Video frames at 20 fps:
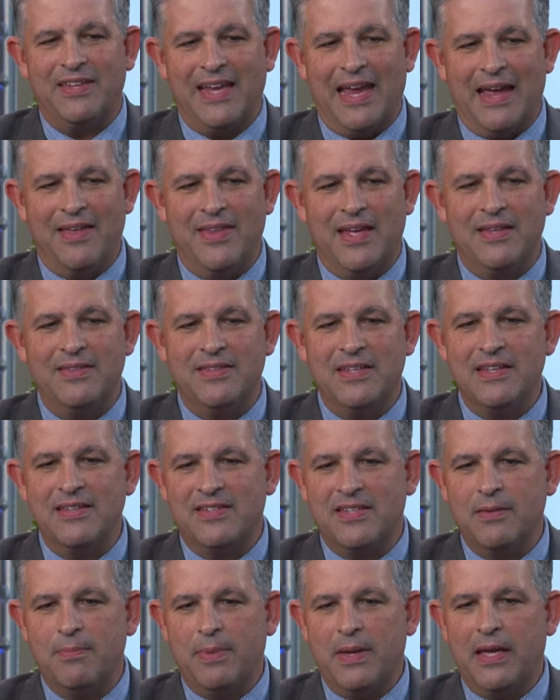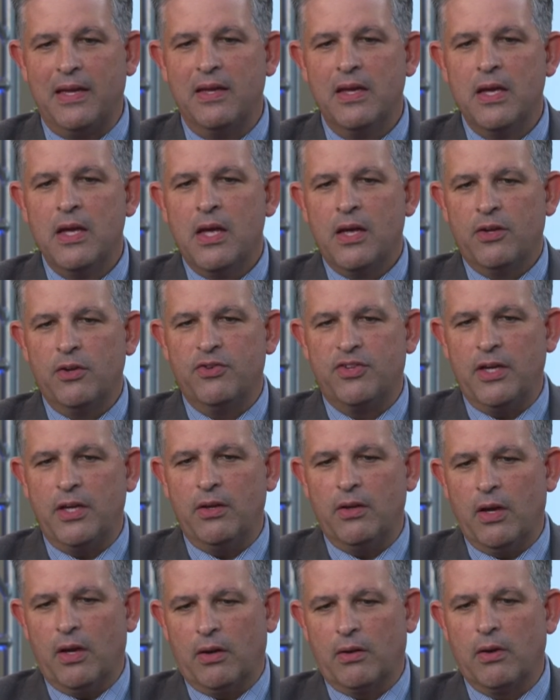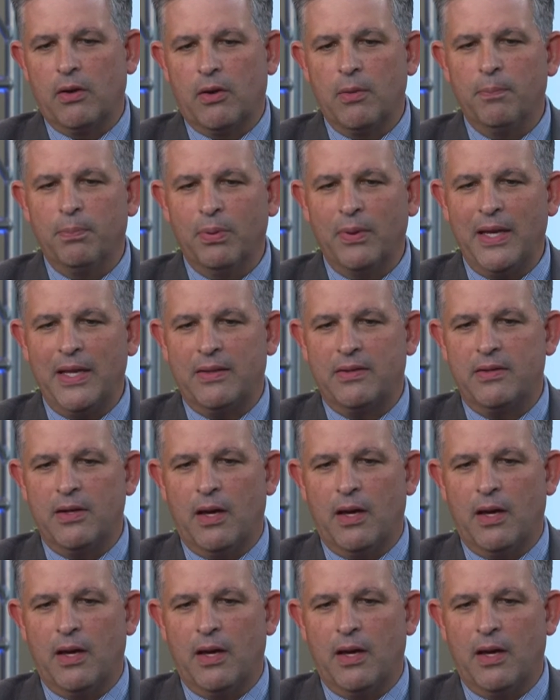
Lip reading: and then DCB, you see a complete